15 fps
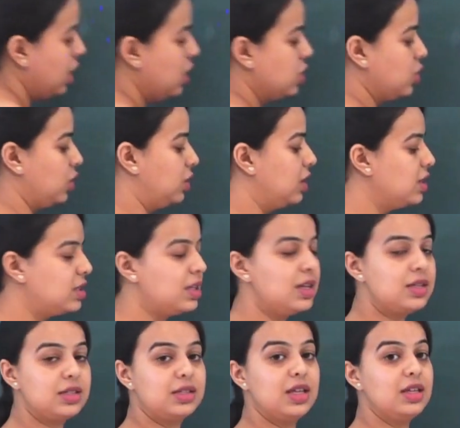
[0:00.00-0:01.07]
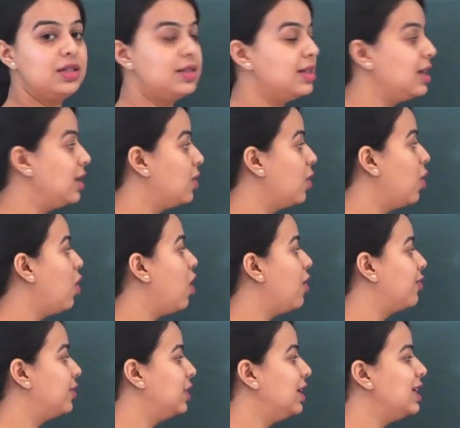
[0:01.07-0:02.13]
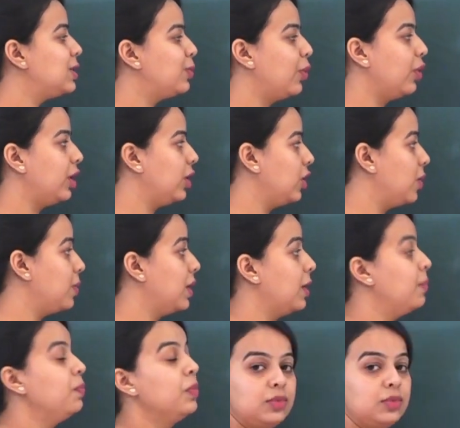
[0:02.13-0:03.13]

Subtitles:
So this is the zero of this polynomial.